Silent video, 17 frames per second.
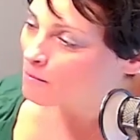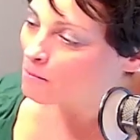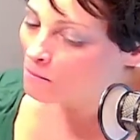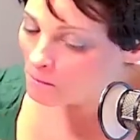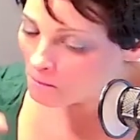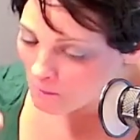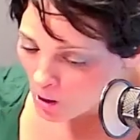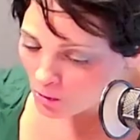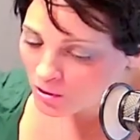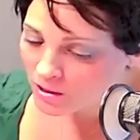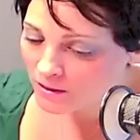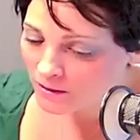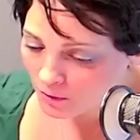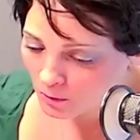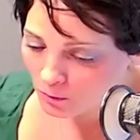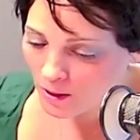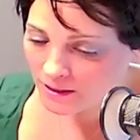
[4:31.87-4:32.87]
Most
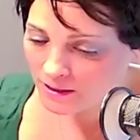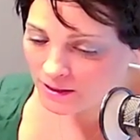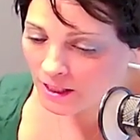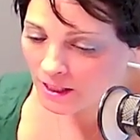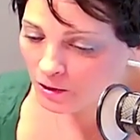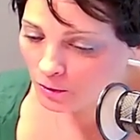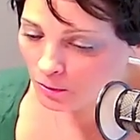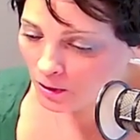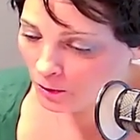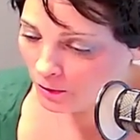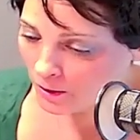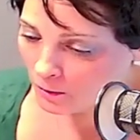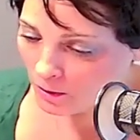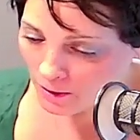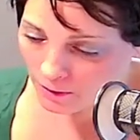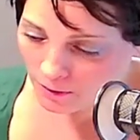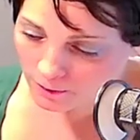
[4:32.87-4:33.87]
of the rest I do
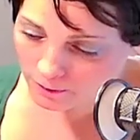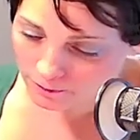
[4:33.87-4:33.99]
agree with.